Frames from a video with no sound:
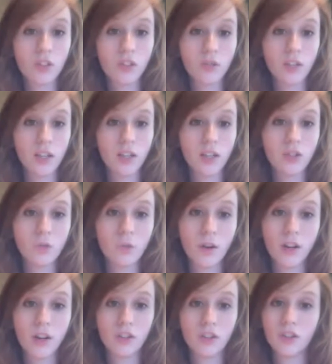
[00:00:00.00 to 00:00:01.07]
3 to
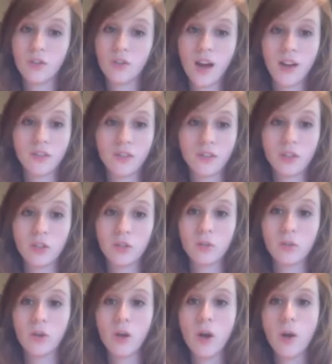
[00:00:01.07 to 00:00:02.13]
where you don't have
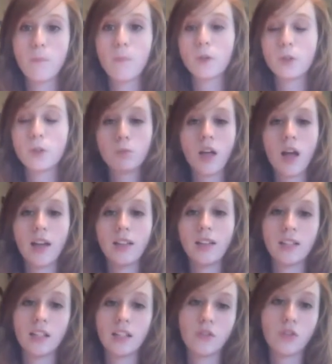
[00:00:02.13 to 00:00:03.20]
to multiply to
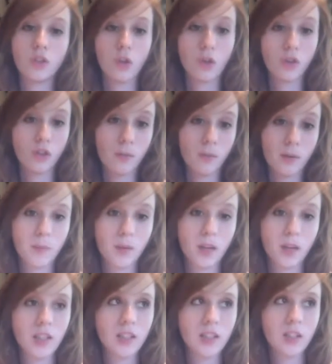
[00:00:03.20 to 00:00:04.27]
get a full whole number
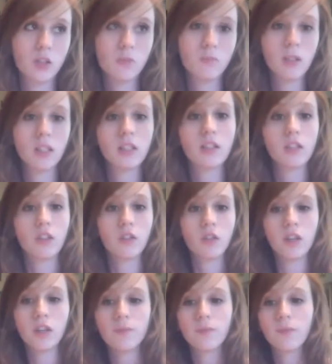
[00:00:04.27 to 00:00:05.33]
because it's basically
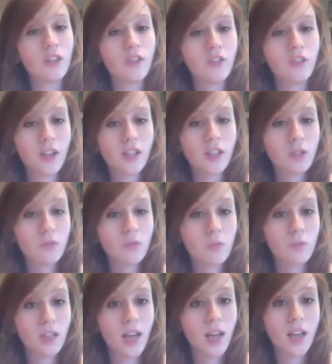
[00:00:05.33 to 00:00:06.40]
3. Your answer would
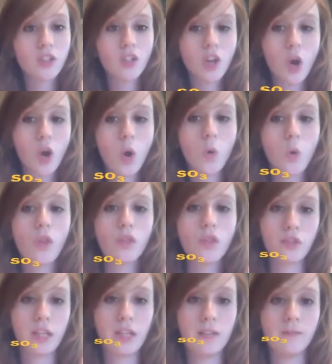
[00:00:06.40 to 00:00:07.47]
be
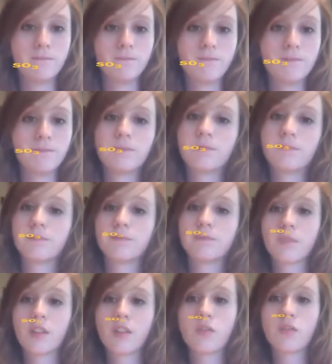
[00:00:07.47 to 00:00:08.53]
SO3
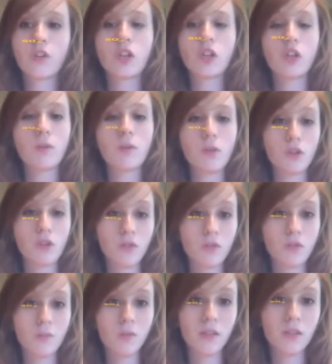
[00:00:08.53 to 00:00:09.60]
for your empirical
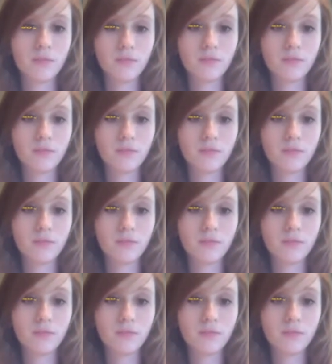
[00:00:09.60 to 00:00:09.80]
formula.